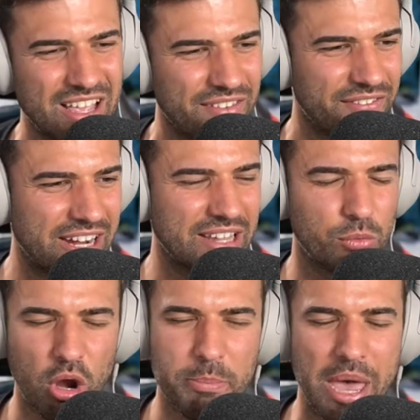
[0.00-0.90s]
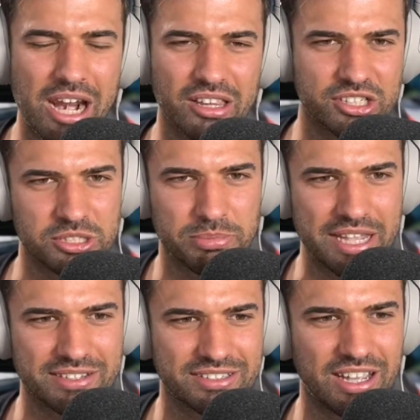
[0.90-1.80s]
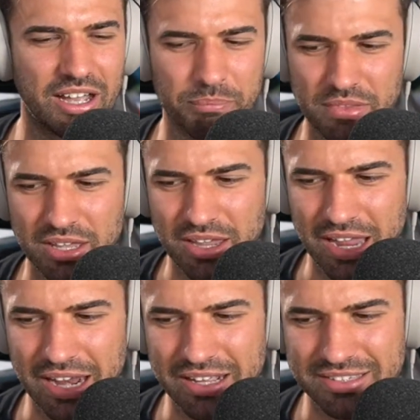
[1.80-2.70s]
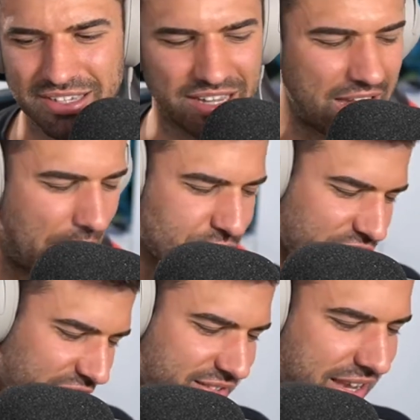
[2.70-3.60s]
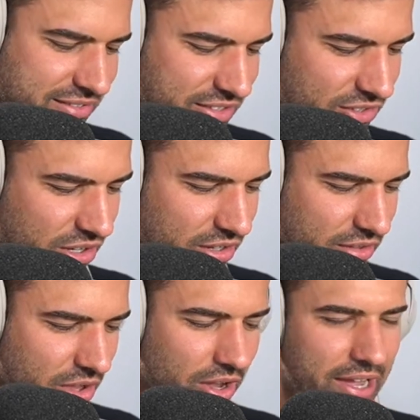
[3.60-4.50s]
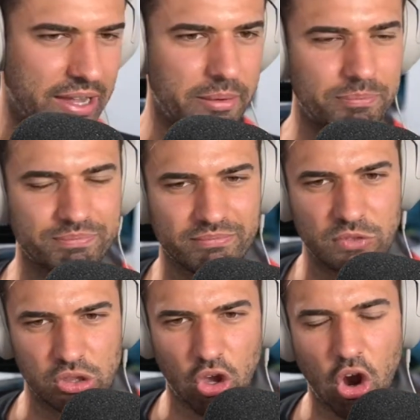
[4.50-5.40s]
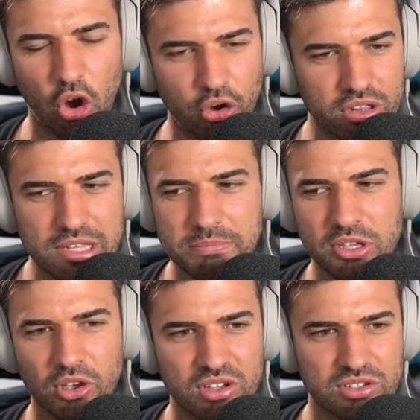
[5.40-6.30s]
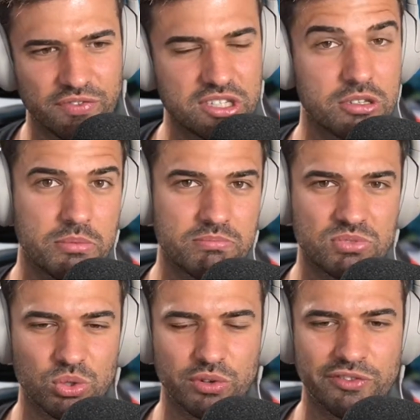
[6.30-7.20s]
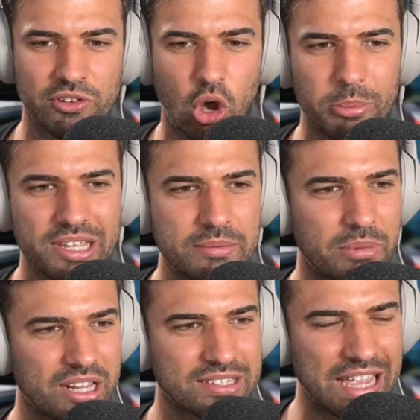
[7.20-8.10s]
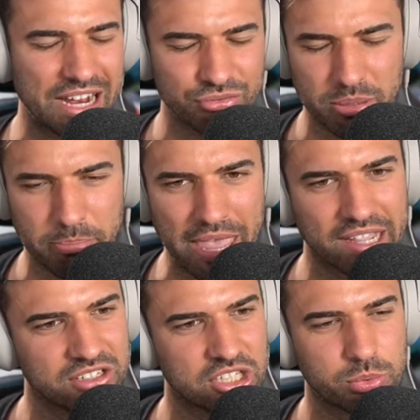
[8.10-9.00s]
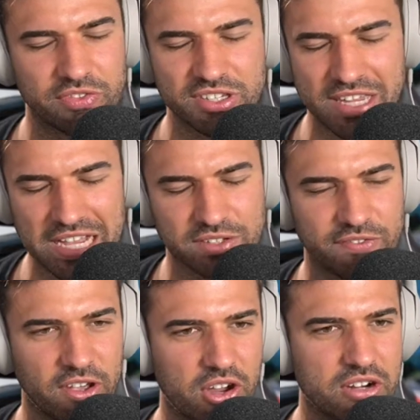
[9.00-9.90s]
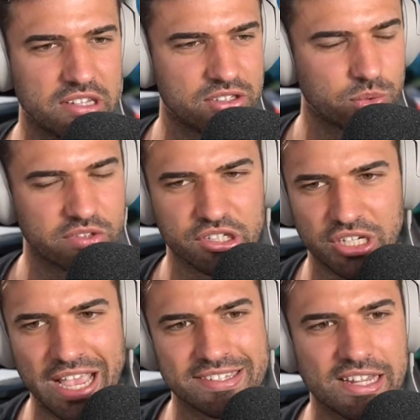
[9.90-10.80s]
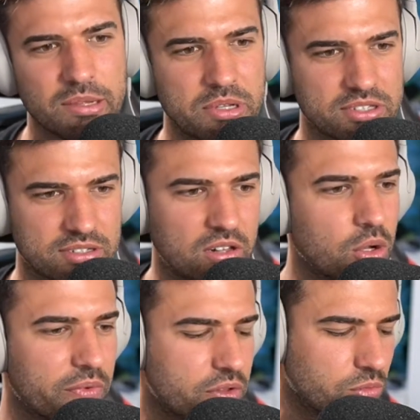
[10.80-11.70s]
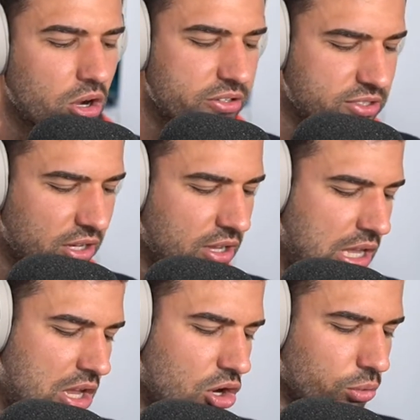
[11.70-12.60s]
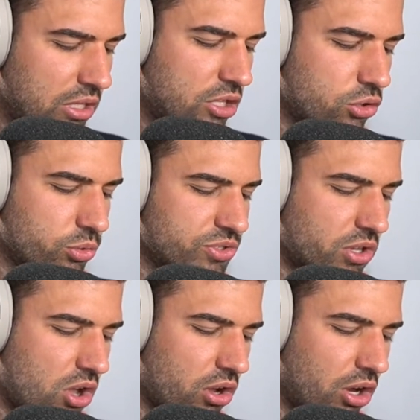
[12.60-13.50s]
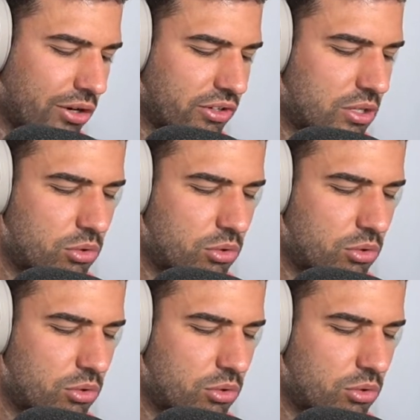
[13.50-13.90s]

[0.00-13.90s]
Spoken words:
But it won't battle, it just plays guitar. And it's an absolutely fantastic song. I am not only because of its sort of comedy, but it's absolutely banging just with the saxophone and sort of the jazz elements along with the rock. So really cool song. I really want